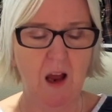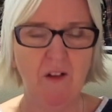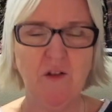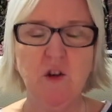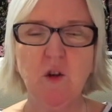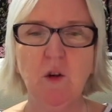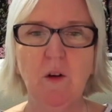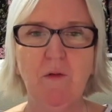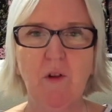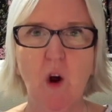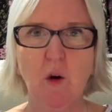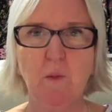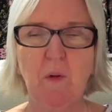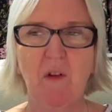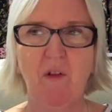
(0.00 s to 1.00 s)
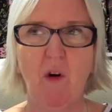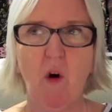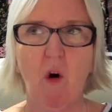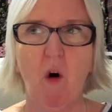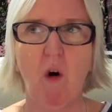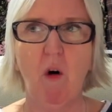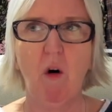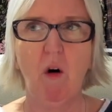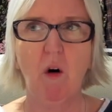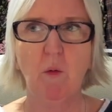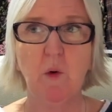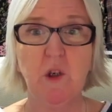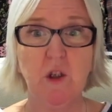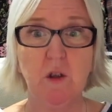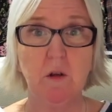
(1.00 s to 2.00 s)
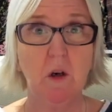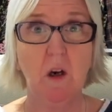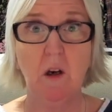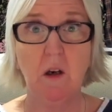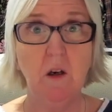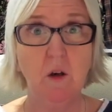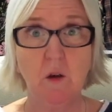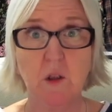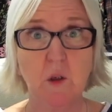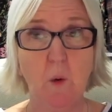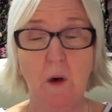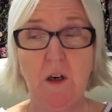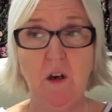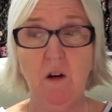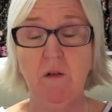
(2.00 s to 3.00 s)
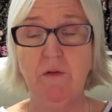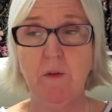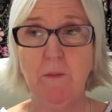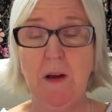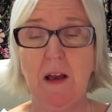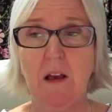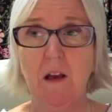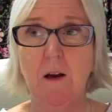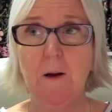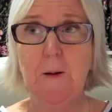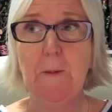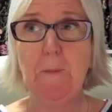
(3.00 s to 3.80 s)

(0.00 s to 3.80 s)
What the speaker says: haven't done a vlog before, which, you know, it's quite new for me,